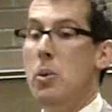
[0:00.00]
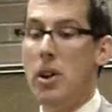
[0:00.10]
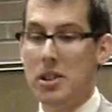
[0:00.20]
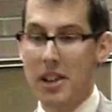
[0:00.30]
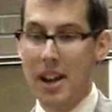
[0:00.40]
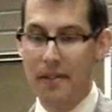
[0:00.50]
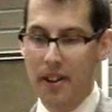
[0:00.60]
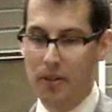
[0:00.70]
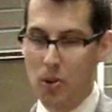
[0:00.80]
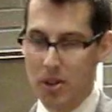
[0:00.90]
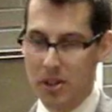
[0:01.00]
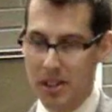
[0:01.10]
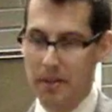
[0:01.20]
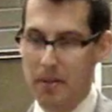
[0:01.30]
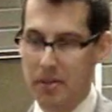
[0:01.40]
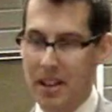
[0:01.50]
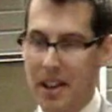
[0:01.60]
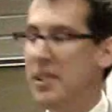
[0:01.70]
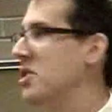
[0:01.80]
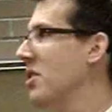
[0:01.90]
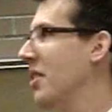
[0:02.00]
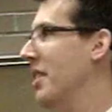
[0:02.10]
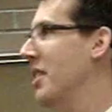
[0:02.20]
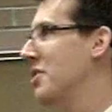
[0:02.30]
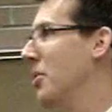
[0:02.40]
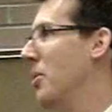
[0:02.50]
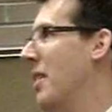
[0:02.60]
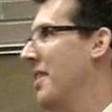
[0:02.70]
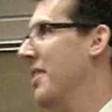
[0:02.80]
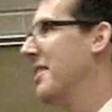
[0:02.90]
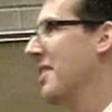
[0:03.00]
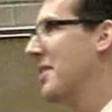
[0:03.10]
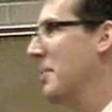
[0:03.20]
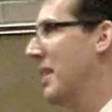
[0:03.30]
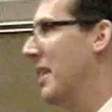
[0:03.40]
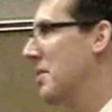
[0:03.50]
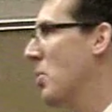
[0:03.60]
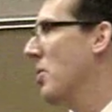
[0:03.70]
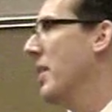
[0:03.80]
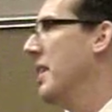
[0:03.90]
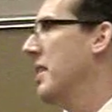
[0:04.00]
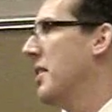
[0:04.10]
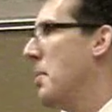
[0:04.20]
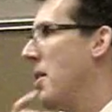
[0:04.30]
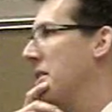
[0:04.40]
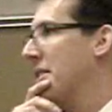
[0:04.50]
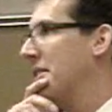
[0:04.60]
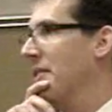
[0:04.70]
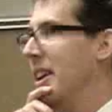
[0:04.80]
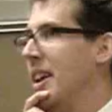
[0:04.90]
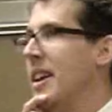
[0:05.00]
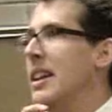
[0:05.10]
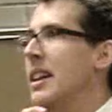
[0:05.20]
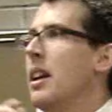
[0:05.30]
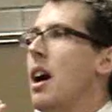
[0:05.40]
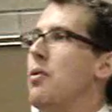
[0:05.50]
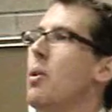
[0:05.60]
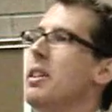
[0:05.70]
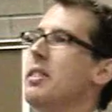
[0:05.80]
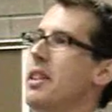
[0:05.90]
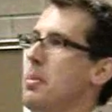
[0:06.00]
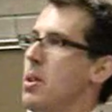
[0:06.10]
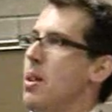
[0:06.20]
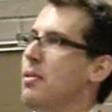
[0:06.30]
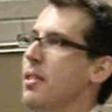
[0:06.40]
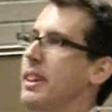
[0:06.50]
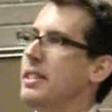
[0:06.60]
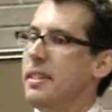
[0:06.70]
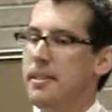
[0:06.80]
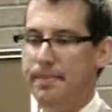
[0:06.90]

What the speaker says: We also have, of course, the definitional issue, and this is something that's more related to the politics of it, of what is an armed conflict.